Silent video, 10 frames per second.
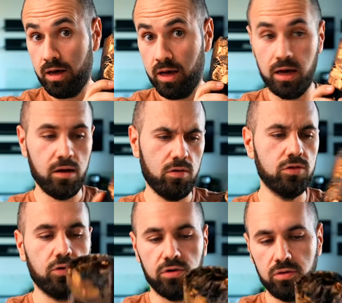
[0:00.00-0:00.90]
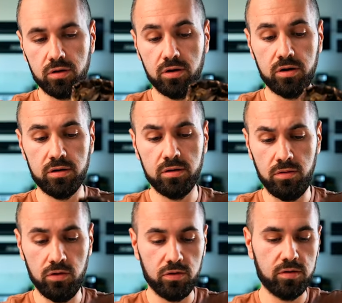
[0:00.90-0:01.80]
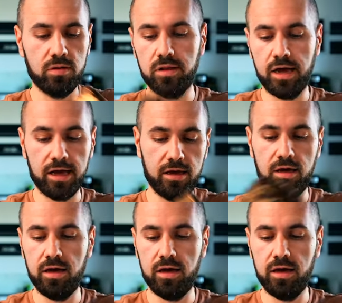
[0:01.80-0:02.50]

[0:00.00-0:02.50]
uh, although you're gonna look like